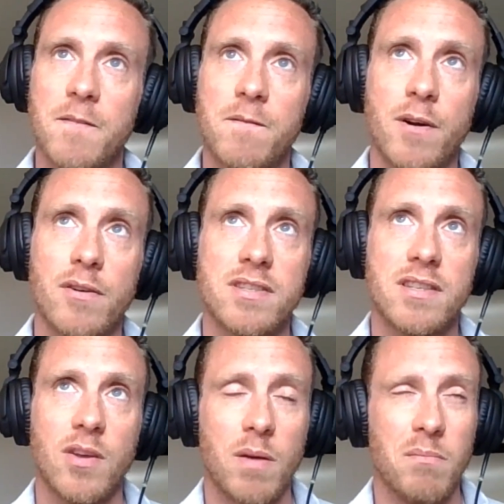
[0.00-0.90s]
for us to
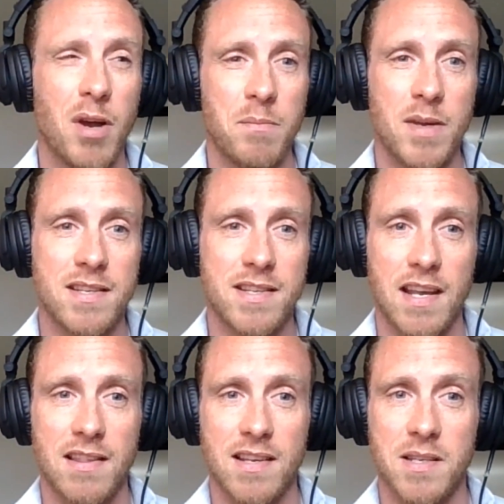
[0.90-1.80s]
do it might be to
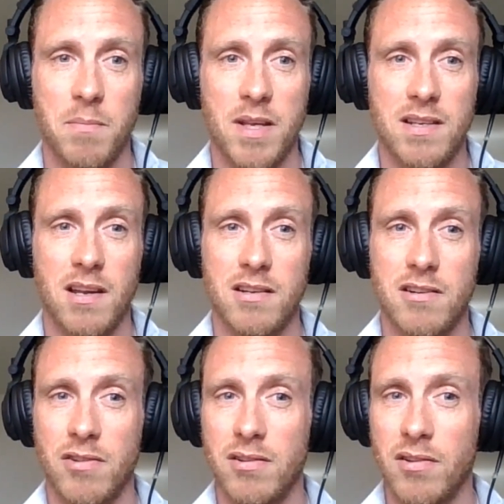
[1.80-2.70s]
take things a bit kind of
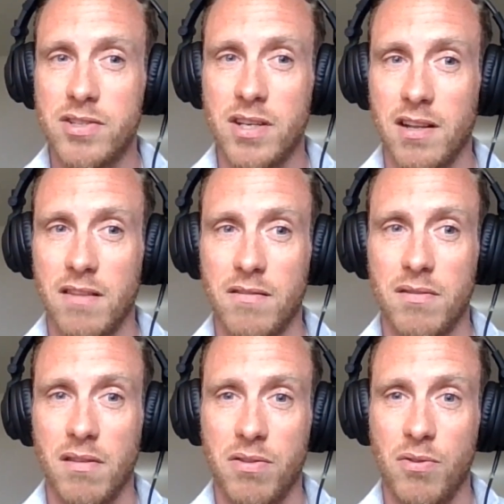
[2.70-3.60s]
chronologically through the